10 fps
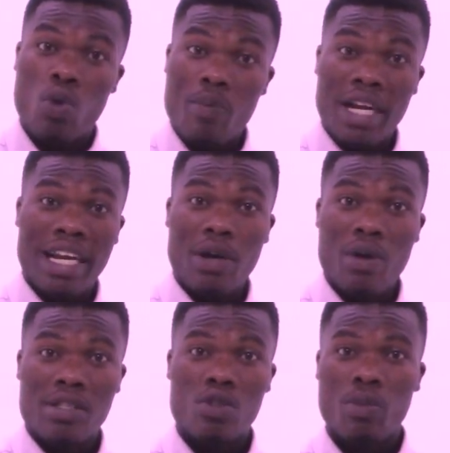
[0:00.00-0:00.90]
Women and
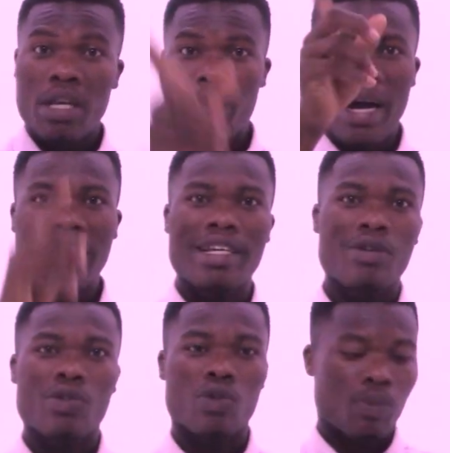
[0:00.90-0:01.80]
AOS, only bad
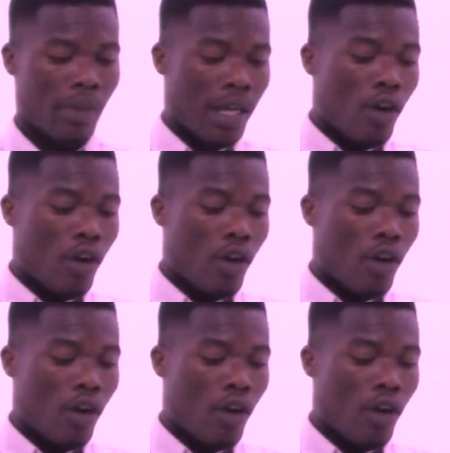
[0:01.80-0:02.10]
girls, no.